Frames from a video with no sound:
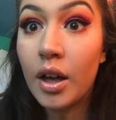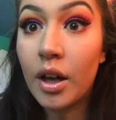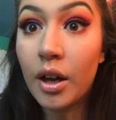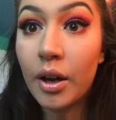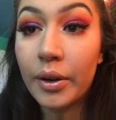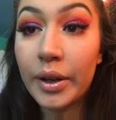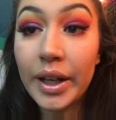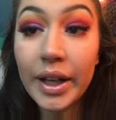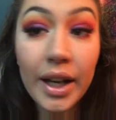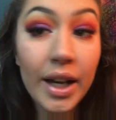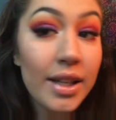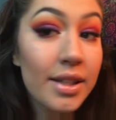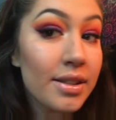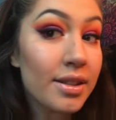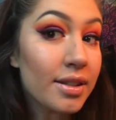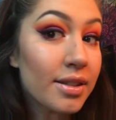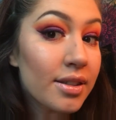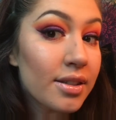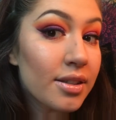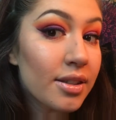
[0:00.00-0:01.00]
Okay guys,
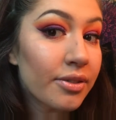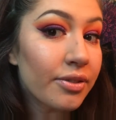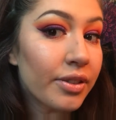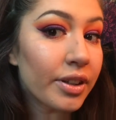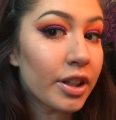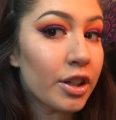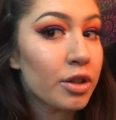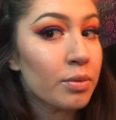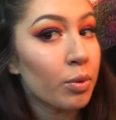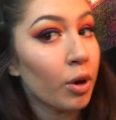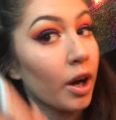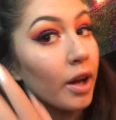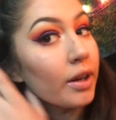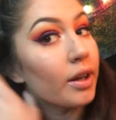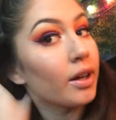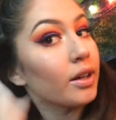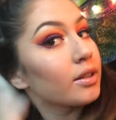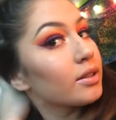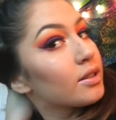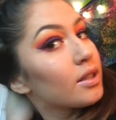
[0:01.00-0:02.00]
this is the finished
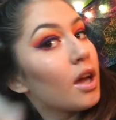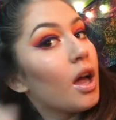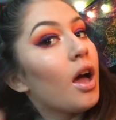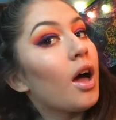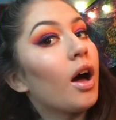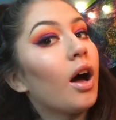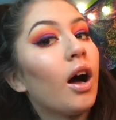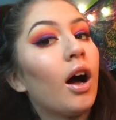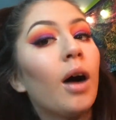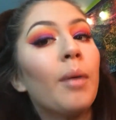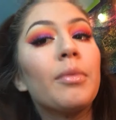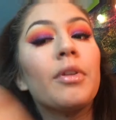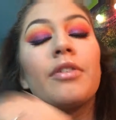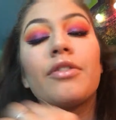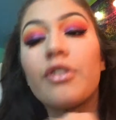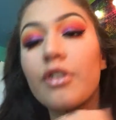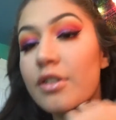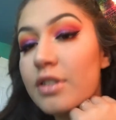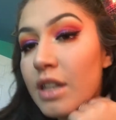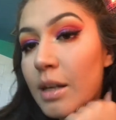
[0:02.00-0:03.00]
product. The
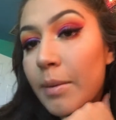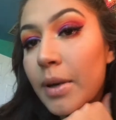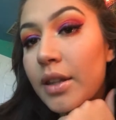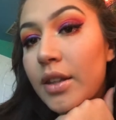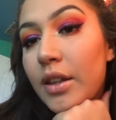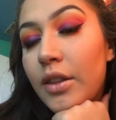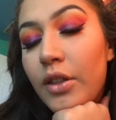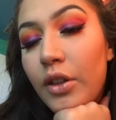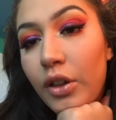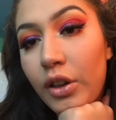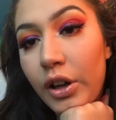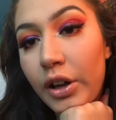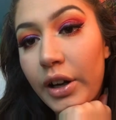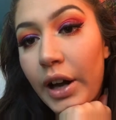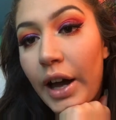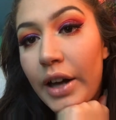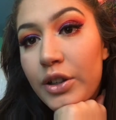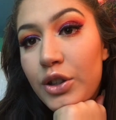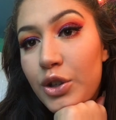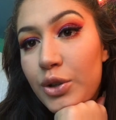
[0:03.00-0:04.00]
first time I did the look,
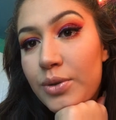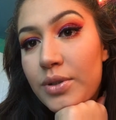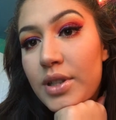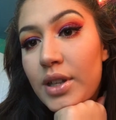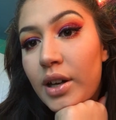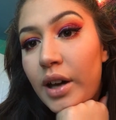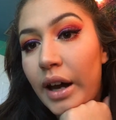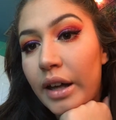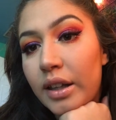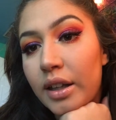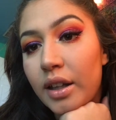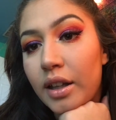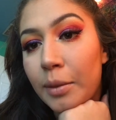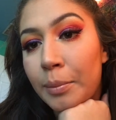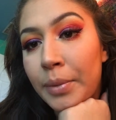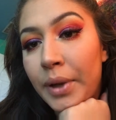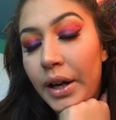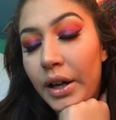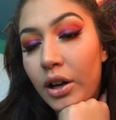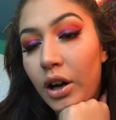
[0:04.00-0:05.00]
I used the Kylie lip
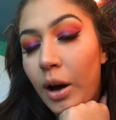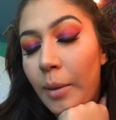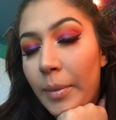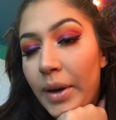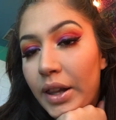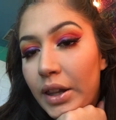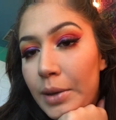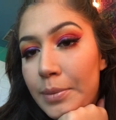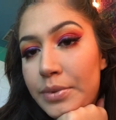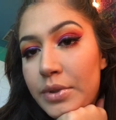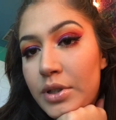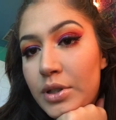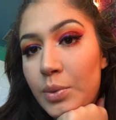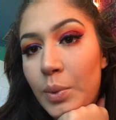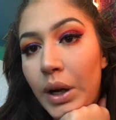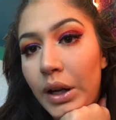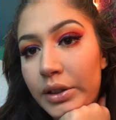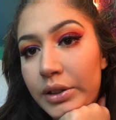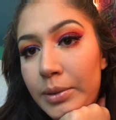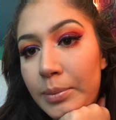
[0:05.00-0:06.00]
kit on my lips as
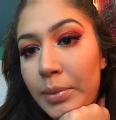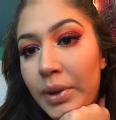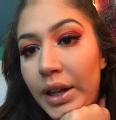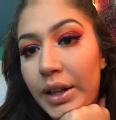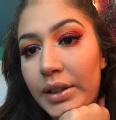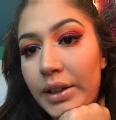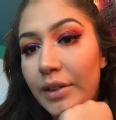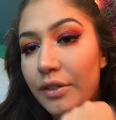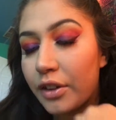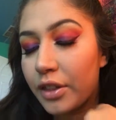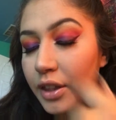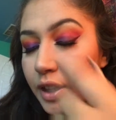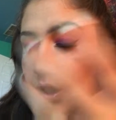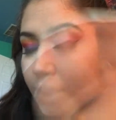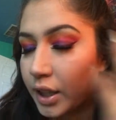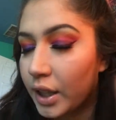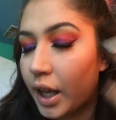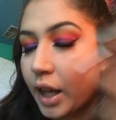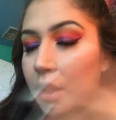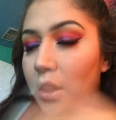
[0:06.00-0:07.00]
well to blend everything
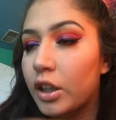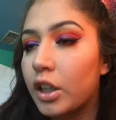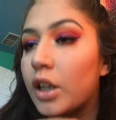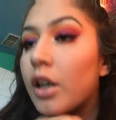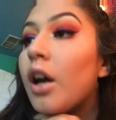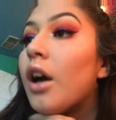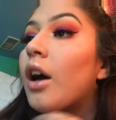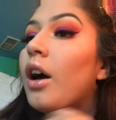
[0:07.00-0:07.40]
together,